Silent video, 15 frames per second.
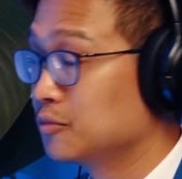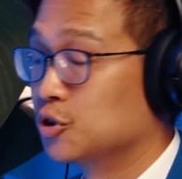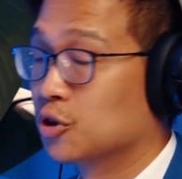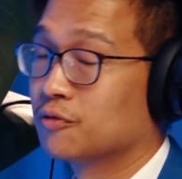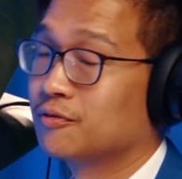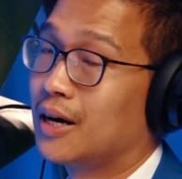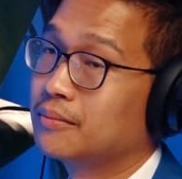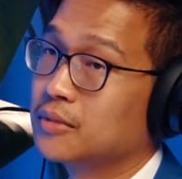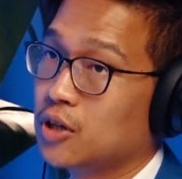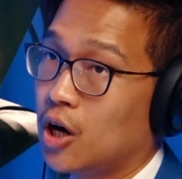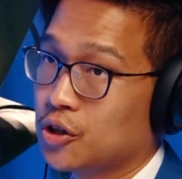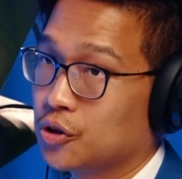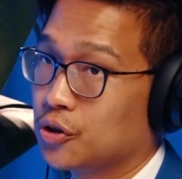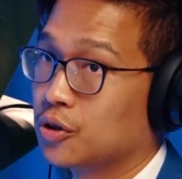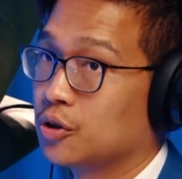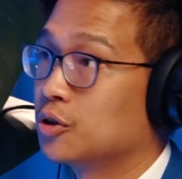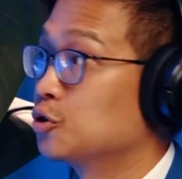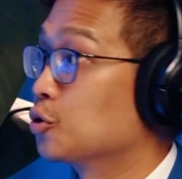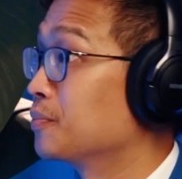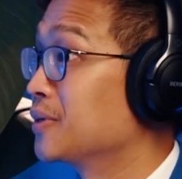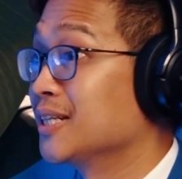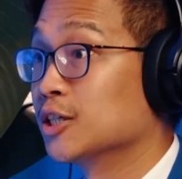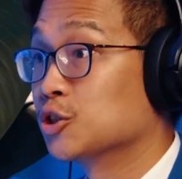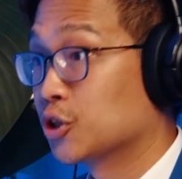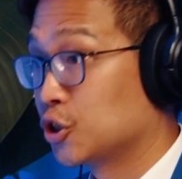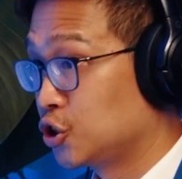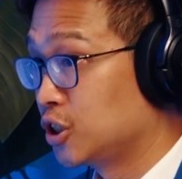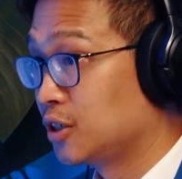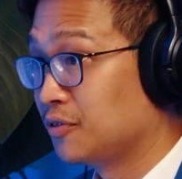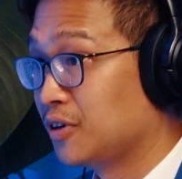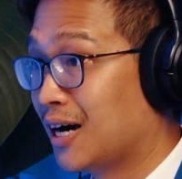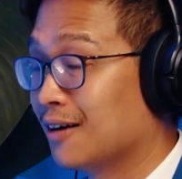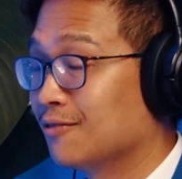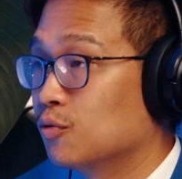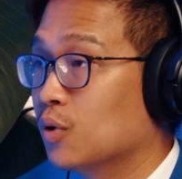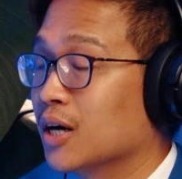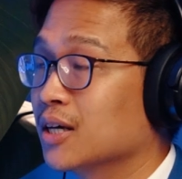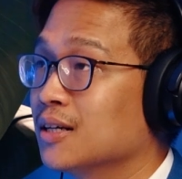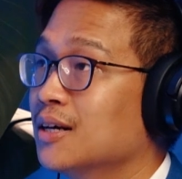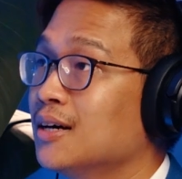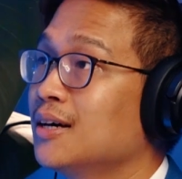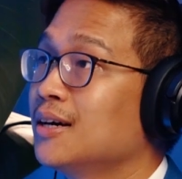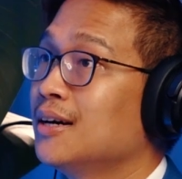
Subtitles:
your family doctor, your pediatrician if you have one.